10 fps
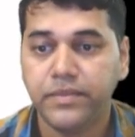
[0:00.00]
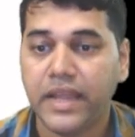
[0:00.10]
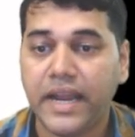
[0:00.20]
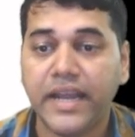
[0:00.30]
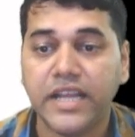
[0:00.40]

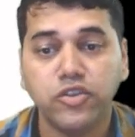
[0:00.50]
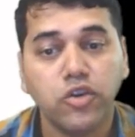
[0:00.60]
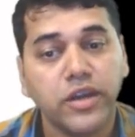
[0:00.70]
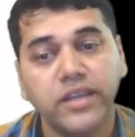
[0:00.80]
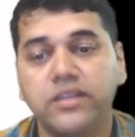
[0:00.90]
and
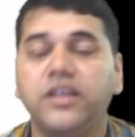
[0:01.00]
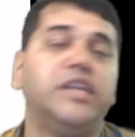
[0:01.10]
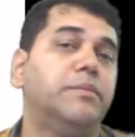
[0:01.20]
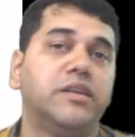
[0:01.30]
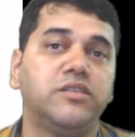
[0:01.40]
enjoy the
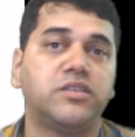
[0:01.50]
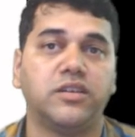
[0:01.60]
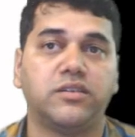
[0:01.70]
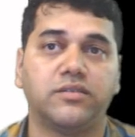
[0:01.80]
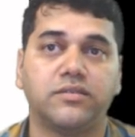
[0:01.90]
independent
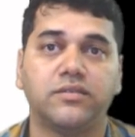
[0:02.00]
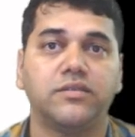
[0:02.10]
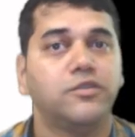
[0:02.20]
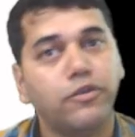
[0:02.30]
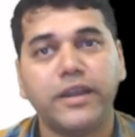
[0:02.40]
status.
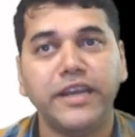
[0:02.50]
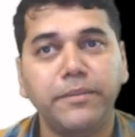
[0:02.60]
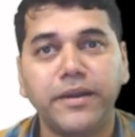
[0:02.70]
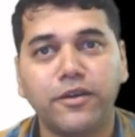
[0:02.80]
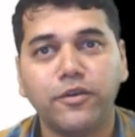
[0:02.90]
You are
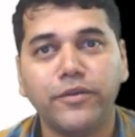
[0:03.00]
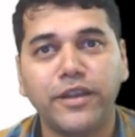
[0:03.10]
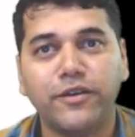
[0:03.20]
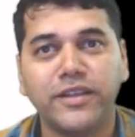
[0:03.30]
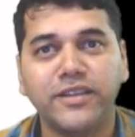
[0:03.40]
independent, no? When
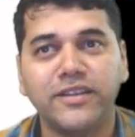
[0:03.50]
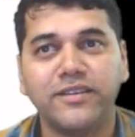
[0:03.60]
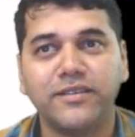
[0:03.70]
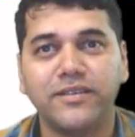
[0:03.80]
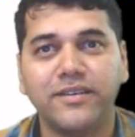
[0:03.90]
you have done
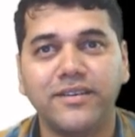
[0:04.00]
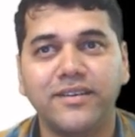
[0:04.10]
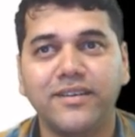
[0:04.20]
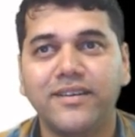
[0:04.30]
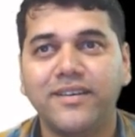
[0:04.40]

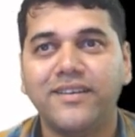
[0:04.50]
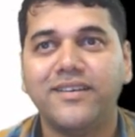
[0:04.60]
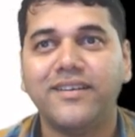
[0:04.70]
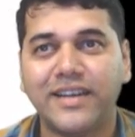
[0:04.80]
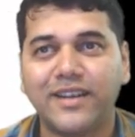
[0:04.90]

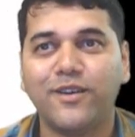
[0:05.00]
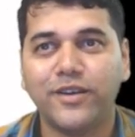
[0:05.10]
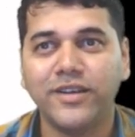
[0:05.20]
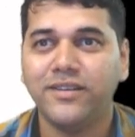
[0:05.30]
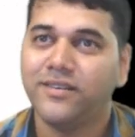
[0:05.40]
internal
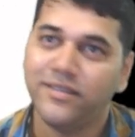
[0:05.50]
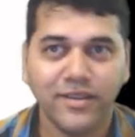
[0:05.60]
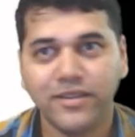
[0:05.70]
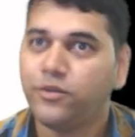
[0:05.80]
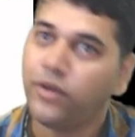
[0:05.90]
audit,
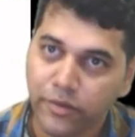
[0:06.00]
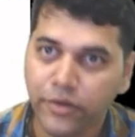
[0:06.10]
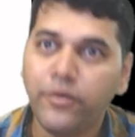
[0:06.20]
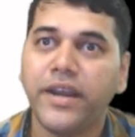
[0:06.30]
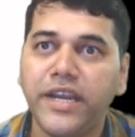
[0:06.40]
yes, you are